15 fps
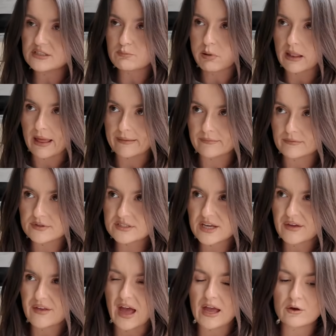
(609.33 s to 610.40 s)
this plant.
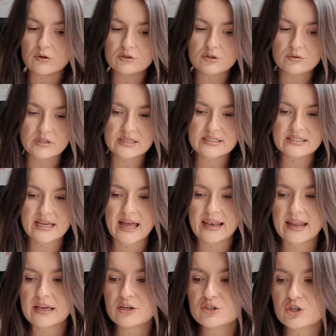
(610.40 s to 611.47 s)
I also need to get
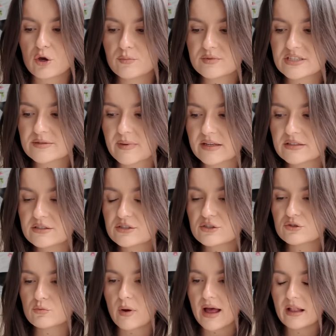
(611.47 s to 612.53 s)
like soap dispensers
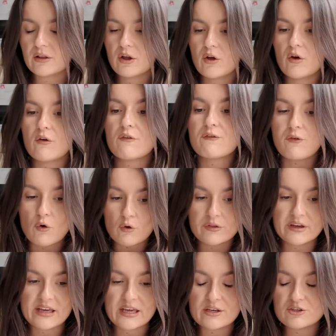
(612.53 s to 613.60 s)
as well for
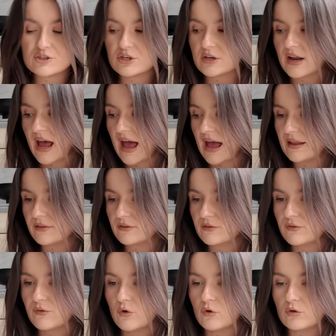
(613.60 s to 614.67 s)
the kitchen and
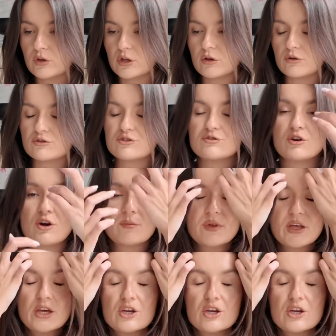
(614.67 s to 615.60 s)
for the laundry room.